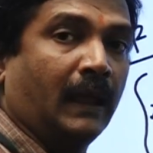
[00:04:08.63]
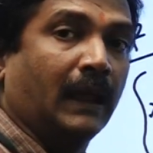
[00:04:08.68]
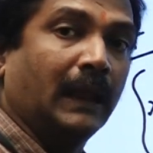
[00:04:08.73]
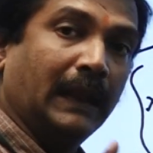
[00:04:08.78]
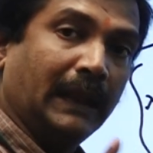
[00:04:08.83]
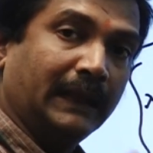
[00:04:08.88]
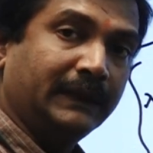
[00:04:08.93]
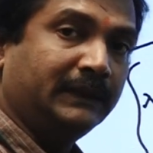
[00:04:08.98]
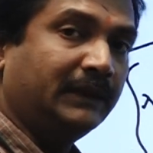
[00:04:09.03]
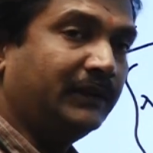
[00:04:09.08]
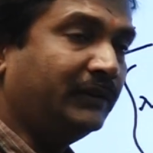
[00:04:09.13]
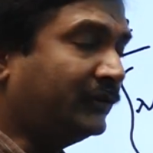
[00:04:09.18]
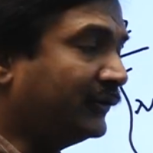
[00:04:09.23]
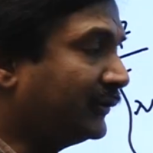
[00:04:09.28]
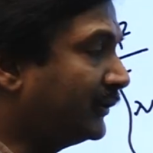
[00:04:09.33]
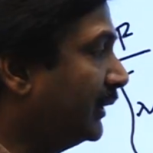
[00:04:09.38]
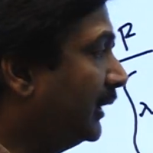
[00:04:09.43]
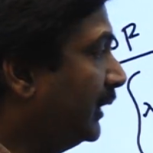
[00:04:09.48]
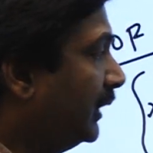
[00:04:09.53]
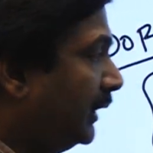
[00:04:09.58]
Like
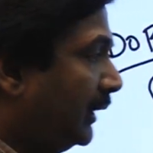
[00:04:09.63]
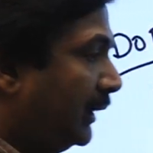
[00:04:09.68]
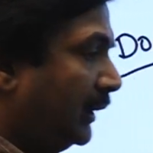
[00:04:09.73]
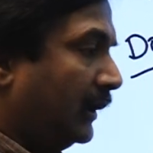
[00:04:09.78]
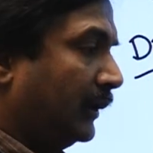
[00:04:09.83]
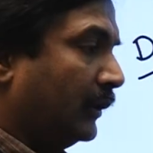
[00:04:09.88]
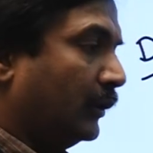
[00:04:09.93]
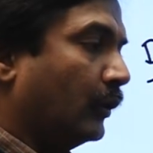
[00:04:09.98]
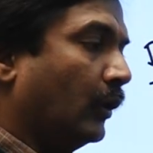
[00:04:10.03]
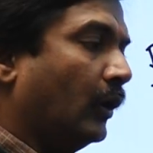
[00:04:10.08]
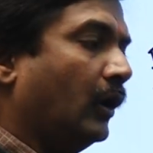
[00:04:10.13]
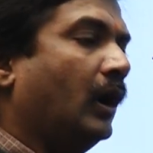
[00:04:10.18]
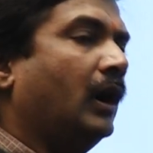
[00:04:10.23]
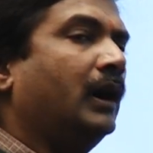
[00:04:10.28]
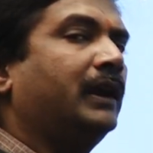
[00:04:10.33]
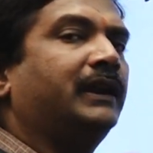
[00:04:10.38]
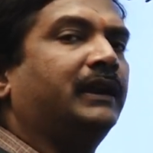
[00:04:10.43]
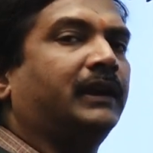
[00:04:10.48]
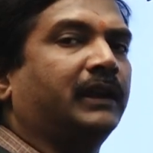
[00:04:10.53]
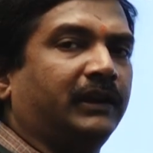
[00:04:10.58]
this, go
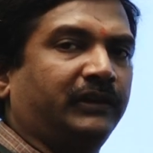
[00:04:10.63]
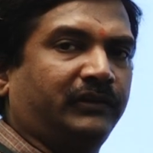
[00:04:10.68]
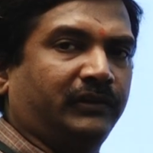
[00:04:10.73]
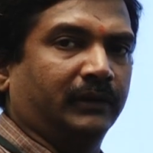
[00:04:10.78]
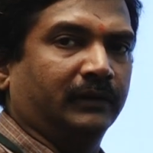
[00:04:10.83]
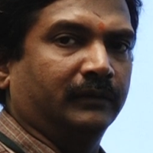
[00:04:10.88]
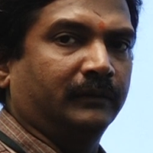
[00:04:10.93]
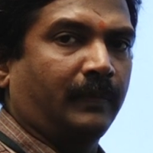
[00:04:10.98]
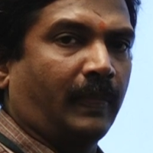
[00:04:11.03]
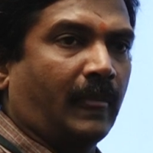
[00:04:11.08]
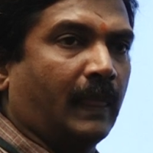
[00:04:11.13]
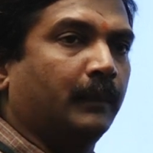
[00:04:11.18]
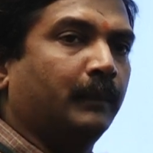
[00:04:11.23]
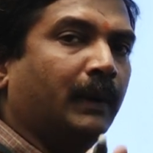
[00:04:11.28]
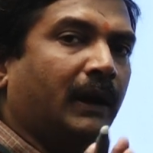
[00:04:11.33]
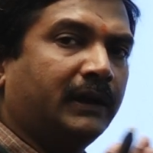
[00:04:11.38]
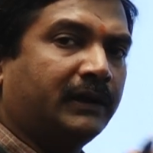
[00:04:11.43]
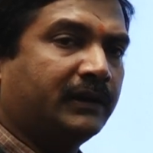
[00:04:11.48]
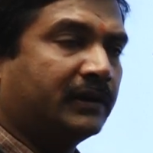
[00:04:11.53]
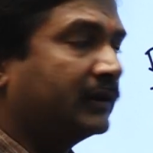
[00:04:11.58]
on increasing,
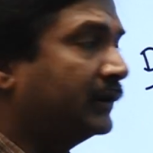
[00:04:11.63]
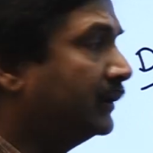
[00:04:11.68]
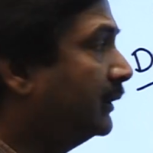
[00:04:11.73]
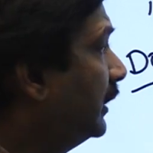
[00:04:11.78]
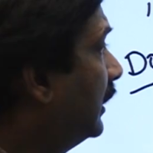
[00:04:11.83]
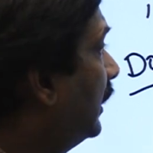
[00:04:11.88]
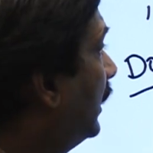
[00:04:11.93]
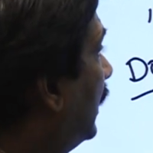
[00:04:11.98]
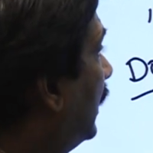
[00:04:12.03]
but